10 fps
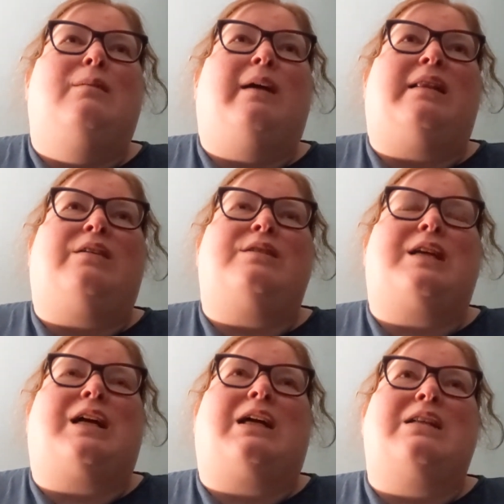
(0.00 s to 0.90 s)
But those
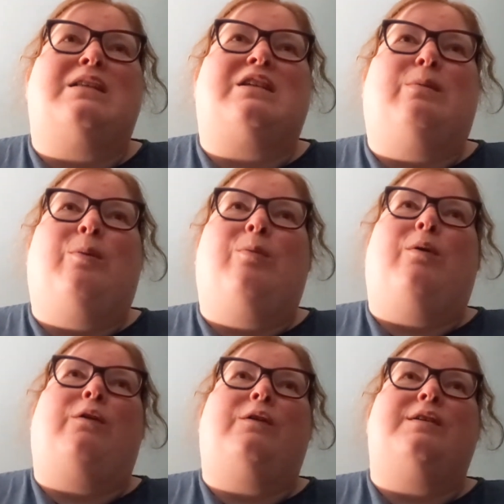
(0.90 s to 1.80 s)
are
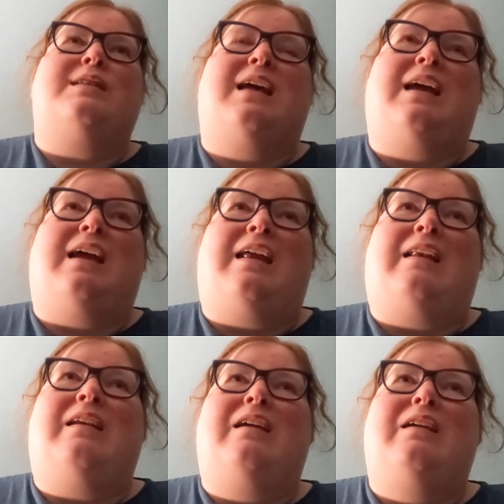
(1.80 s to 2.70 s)
consumables,
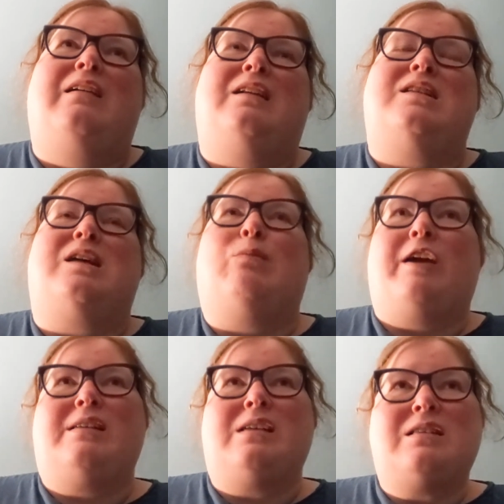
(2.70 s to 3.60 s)
and in some
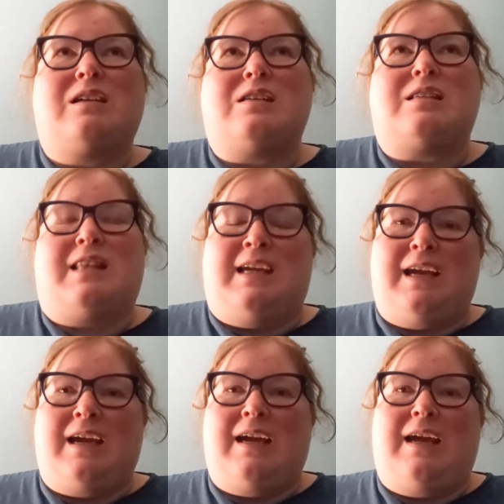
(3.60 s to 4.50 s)
ways it's just
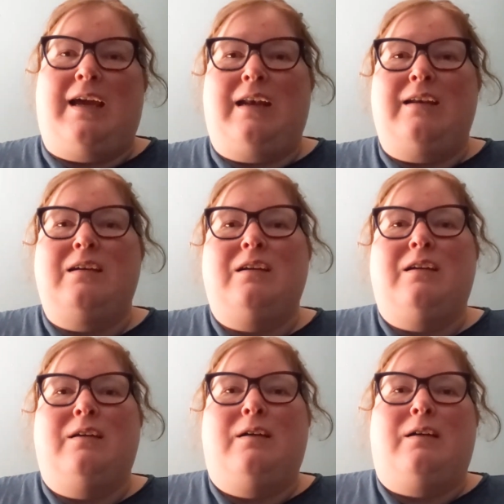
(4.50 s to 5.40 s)
thinking ahead.
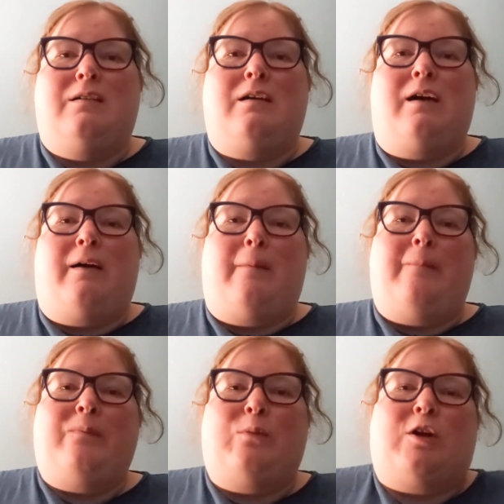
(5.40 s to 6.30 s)

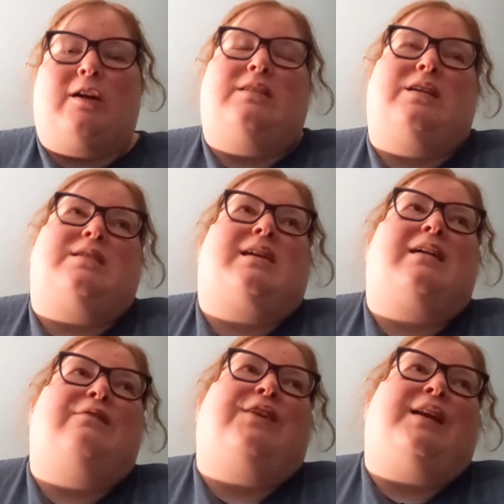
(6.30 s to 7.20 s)
More just
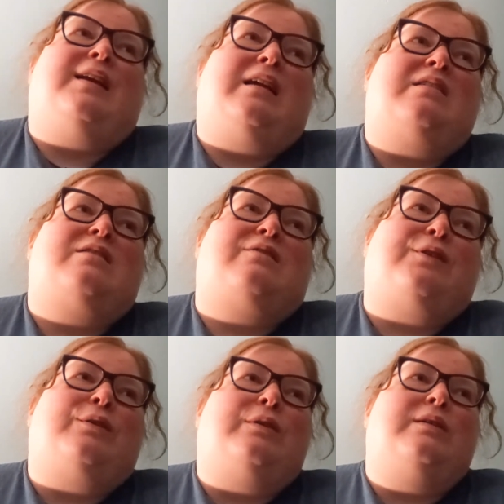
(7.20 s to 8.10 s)
convenience
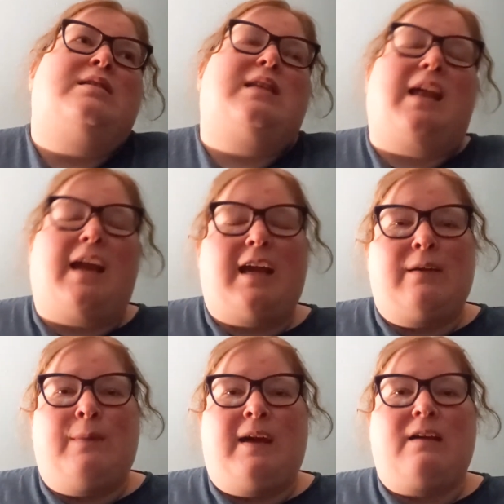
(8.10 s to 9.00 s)
foods that I
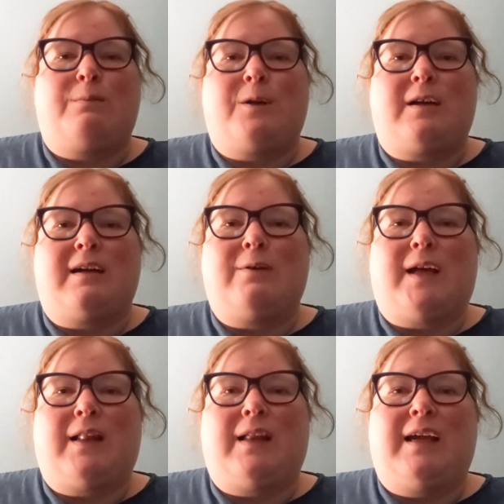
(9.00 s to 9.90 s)
can make pretty
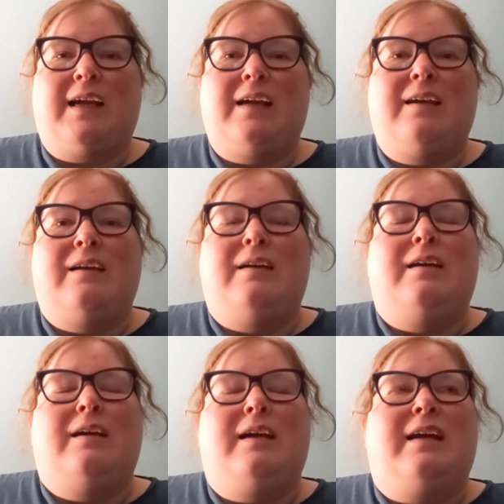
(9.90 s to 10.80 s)
quickly.
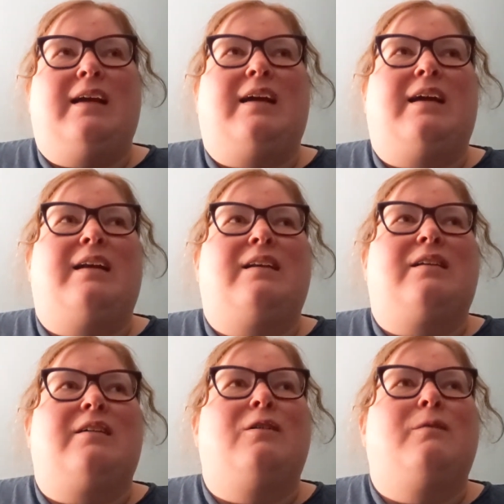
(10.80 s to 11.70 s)
And